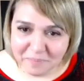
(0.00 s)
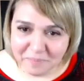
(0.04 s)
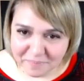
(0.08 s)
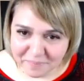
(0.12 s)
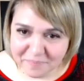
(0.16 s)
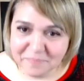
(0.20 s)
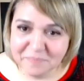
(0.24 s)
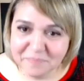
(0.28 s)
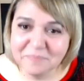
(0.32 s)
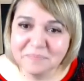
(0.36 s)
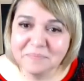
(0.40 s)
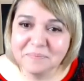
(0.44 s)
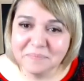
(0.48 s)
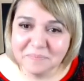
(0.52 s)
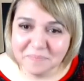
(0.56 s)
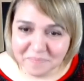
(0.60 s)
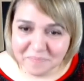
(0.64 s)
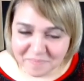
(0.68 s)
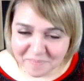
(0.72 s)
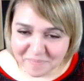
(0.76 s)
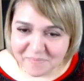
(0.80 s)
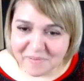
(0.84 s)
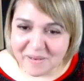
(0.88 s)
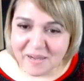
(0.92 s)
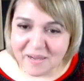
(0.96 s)
book, which
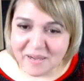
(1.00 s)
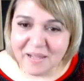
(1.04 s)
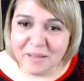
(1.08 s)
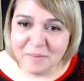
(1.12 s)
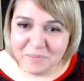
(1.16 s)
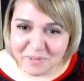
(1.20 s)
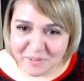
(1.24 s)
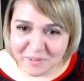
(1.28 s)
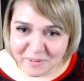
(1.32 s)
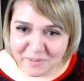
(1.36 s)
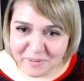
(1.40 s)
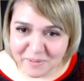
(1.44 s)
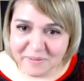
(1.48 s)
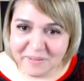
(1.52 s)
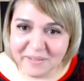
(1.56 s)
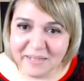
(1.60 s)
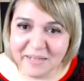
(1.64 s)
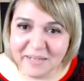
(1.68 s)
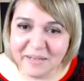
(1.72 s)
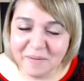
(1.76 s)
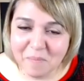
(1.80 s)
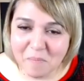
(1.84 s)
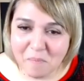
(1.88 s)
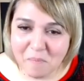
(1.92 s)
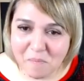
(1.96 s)
is Glass Angels.
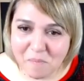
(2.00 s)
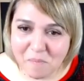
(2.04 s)
It's been a